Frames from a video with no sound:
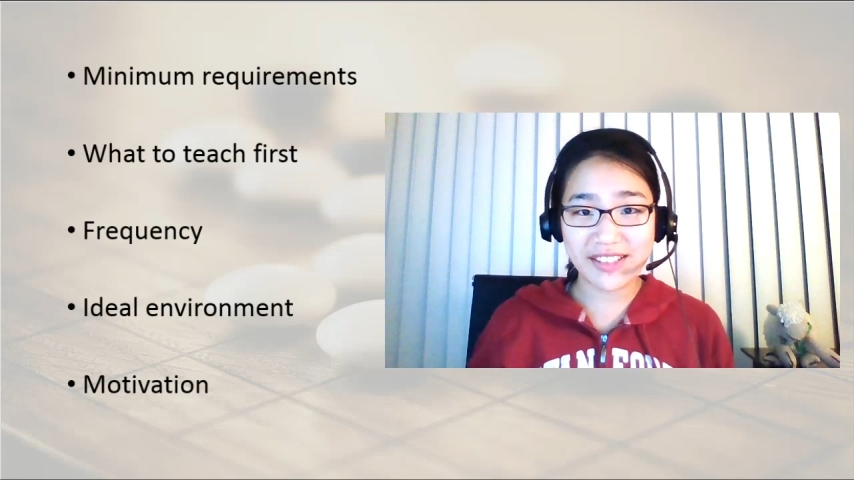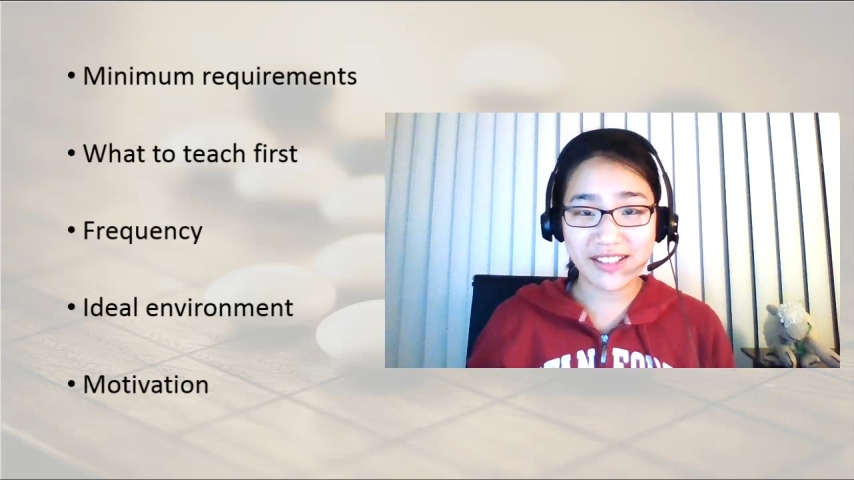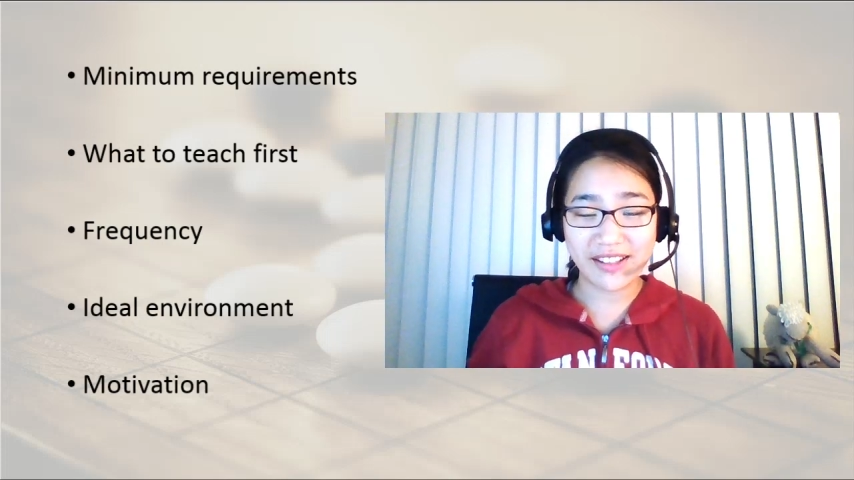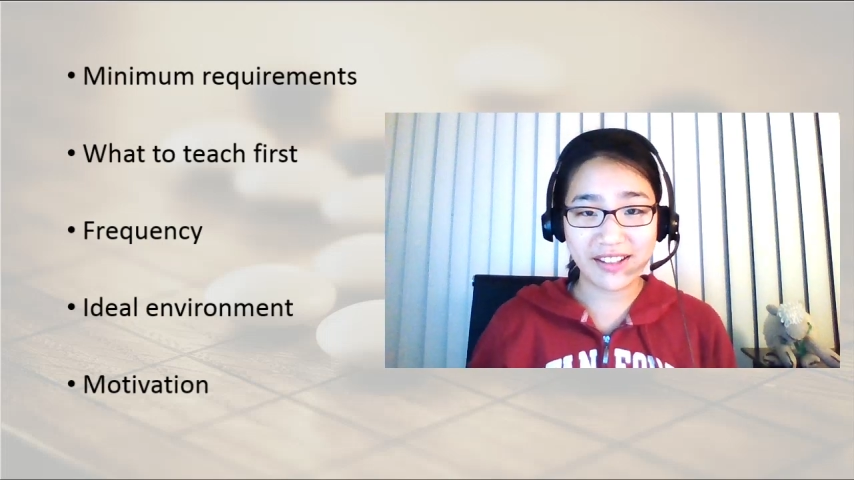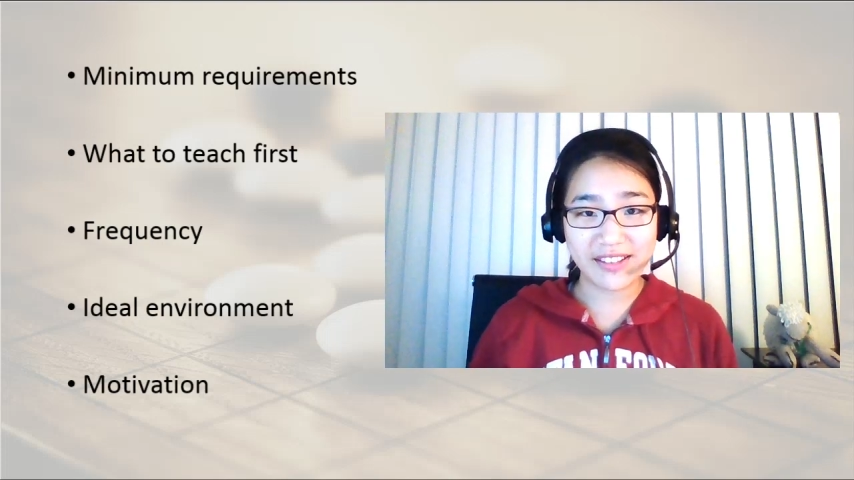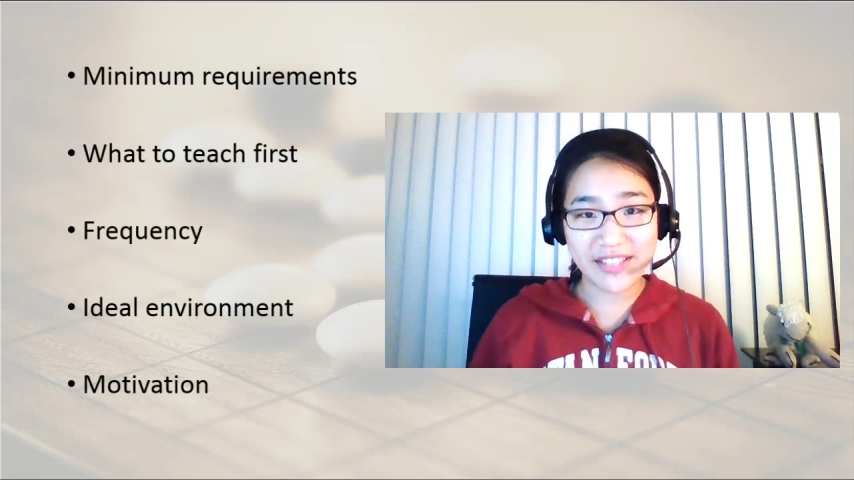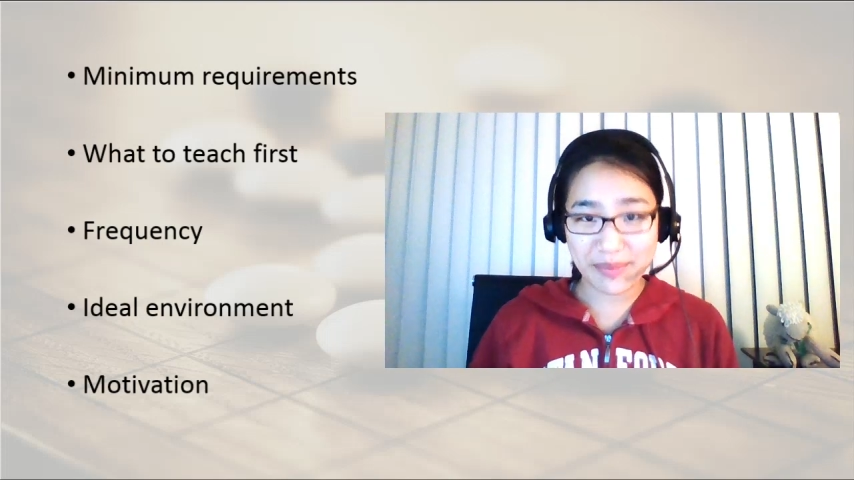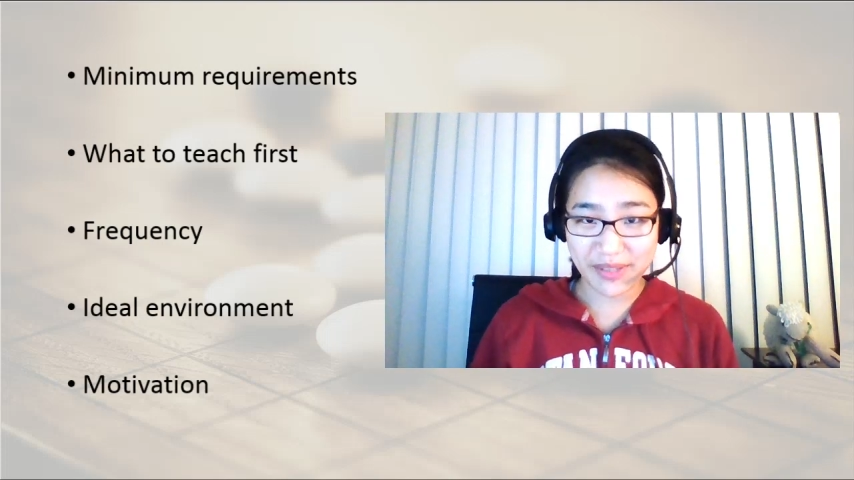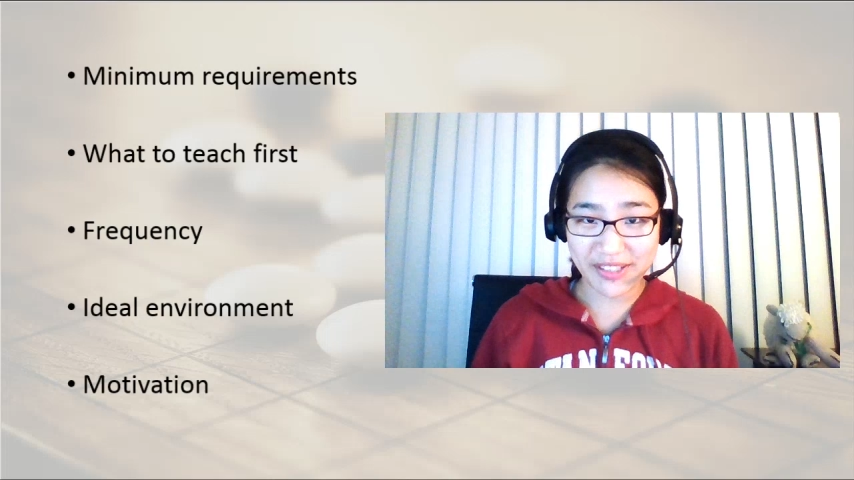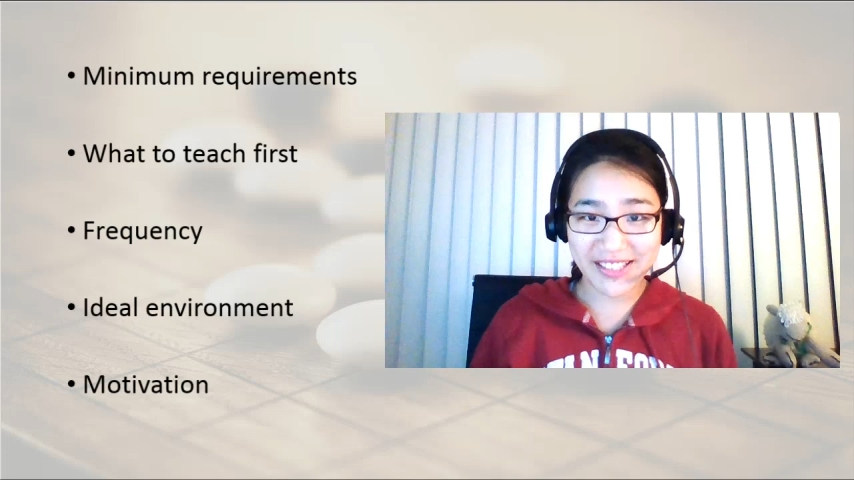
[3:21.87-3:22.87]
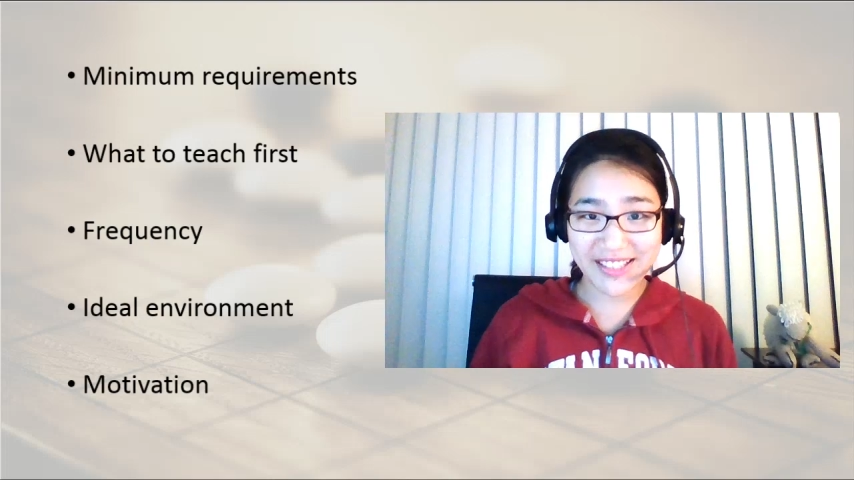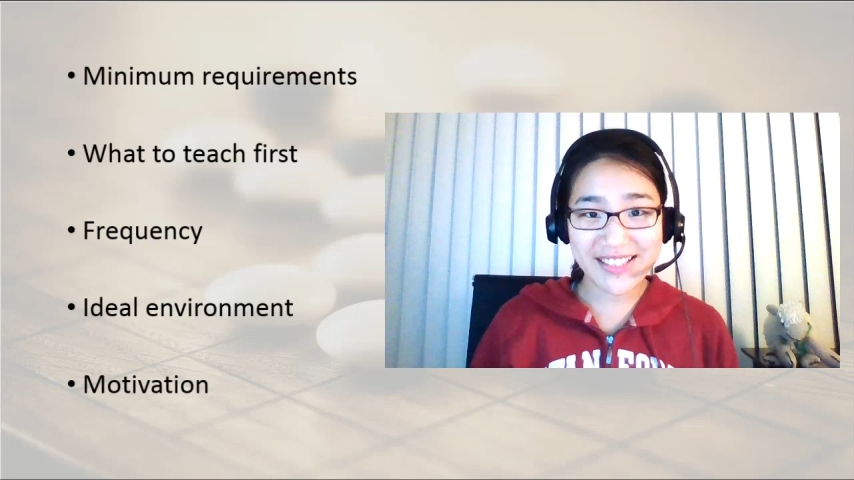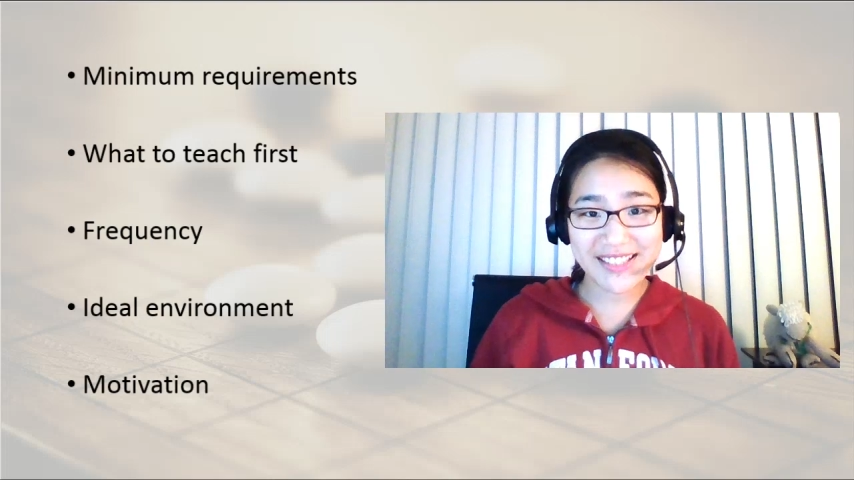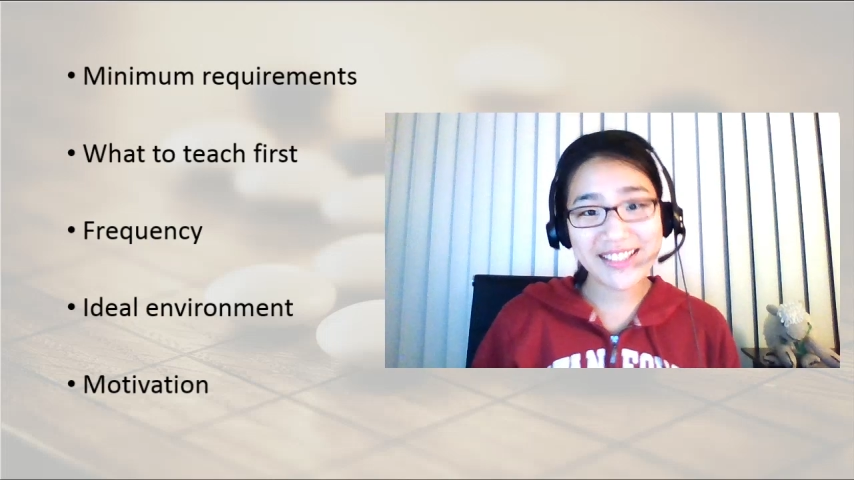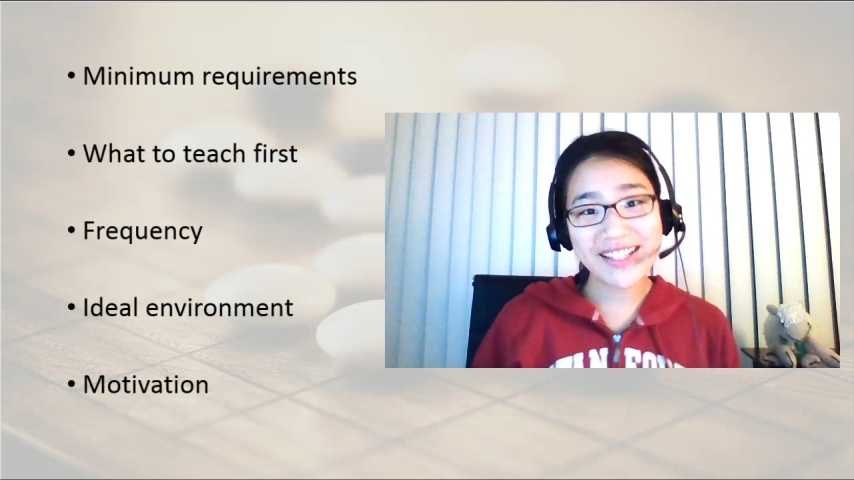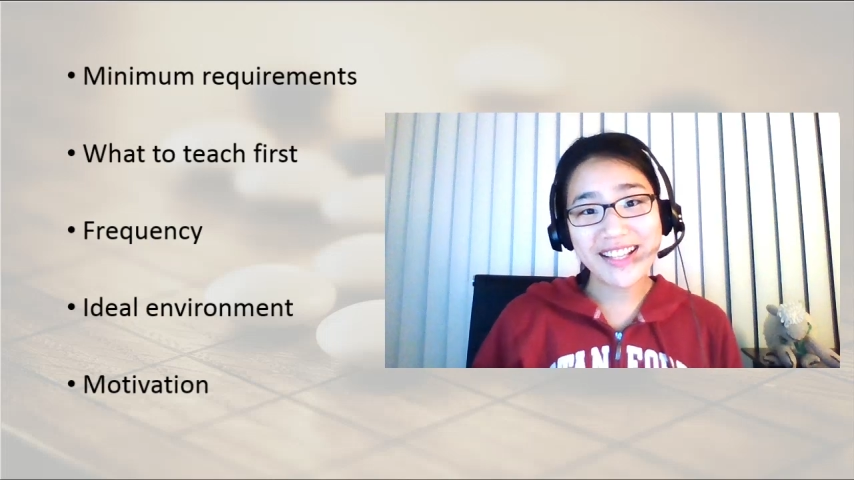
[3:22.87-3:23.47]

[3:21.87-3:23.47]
liberties,